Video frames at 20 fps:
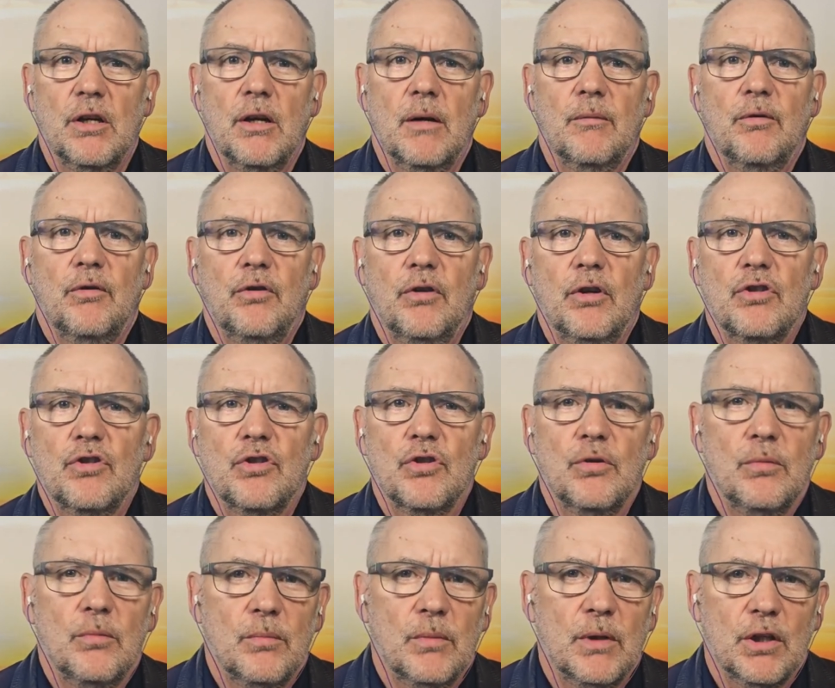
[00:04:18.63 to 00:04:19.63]
I'm
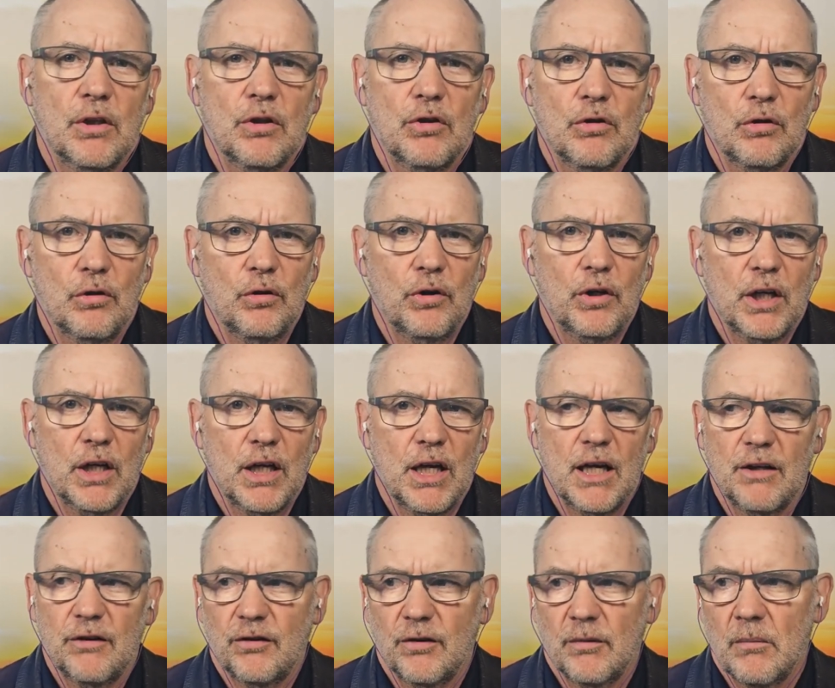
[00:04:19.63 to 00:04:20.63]
assuming you're looking
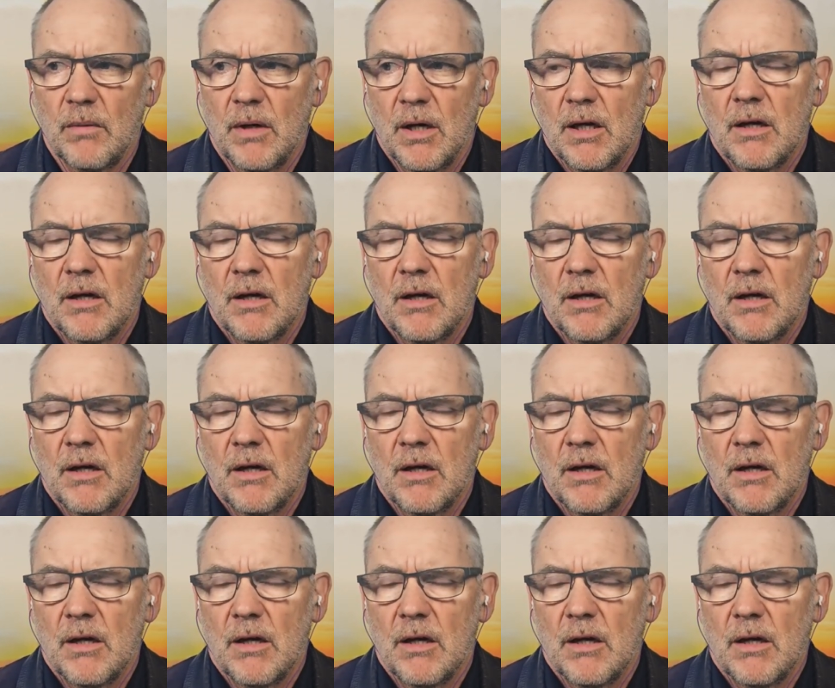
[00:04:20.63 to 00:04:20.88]
at some